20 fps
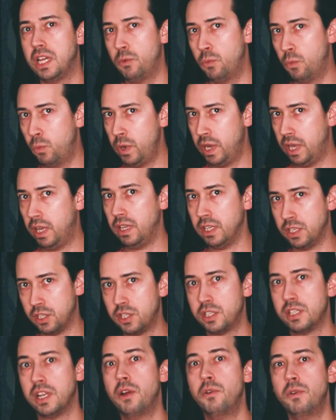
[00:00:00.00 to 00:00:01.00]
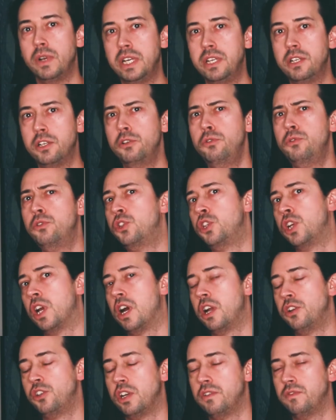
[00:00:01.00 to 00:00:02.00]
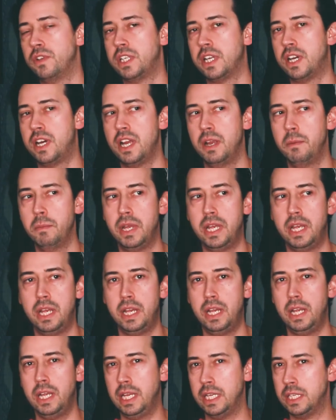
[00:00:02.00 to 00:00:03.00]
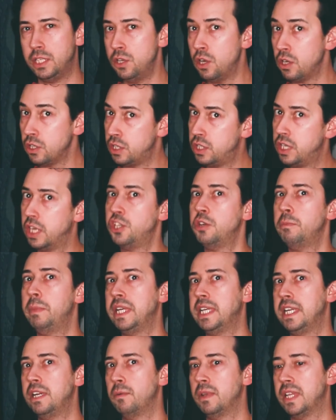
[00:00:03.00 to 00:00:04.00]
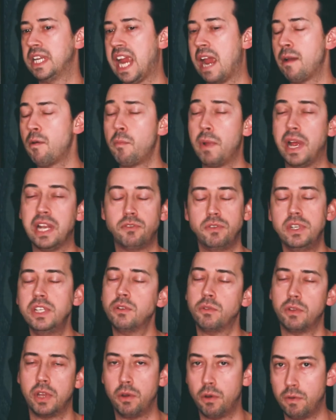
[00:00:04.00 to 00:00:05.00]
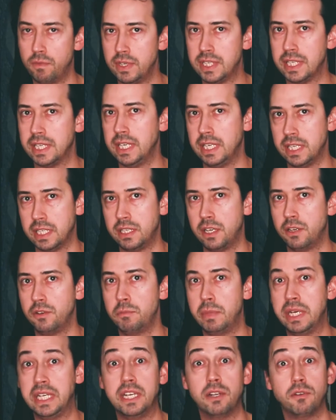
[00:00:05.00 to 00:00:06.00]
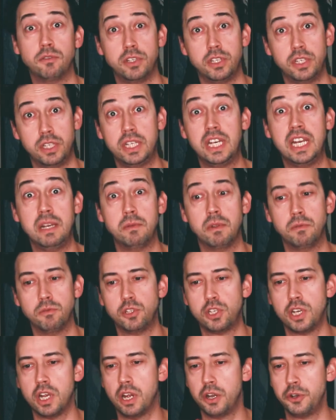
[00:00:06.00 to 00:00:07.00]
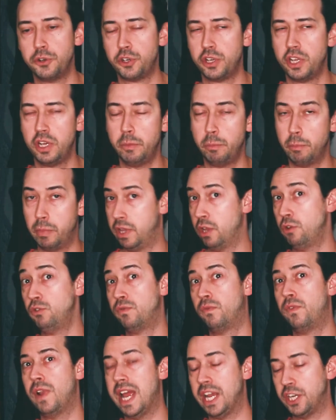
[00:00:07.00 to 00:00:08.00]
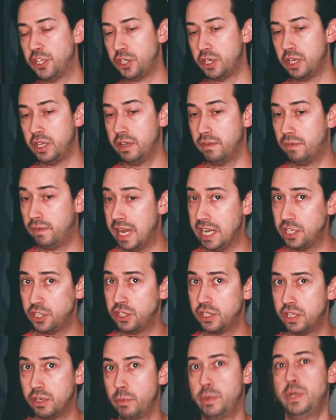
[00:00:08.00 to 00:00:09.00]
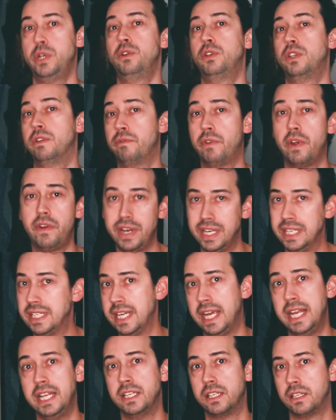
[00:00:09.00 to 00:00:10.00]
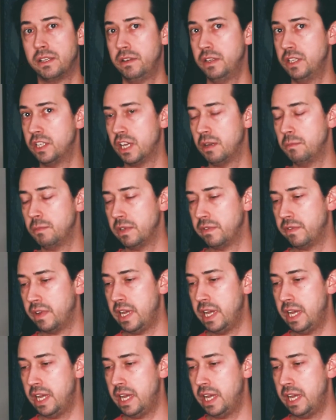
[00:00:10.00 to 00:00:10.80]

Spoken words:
will slowly lose charge over time. It's not such a big deal with the camera batteries, although obviously it's no big deal to keep those charged. But the flashes that we use are very intense in terms of